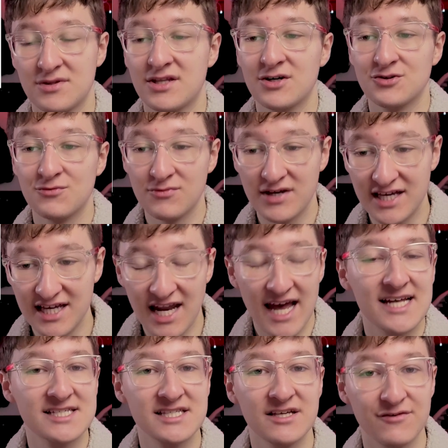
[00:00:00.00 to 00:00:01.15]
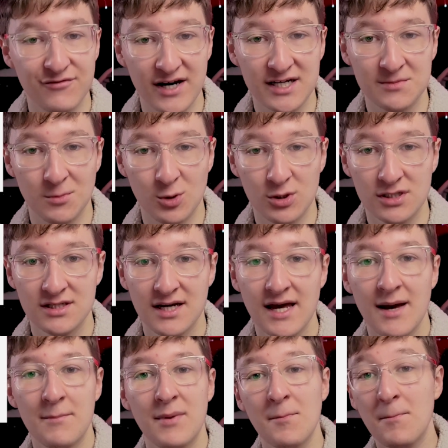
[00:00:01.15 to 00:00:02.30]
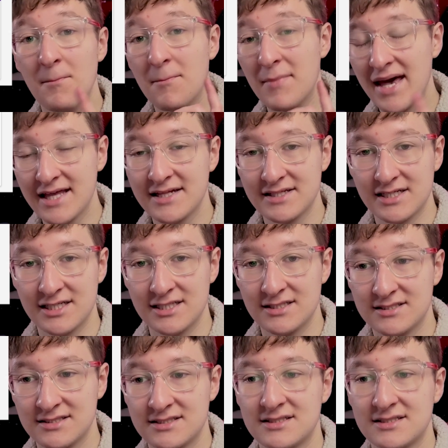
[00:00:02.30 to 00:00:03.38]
They'll enhance the effect more, but mainly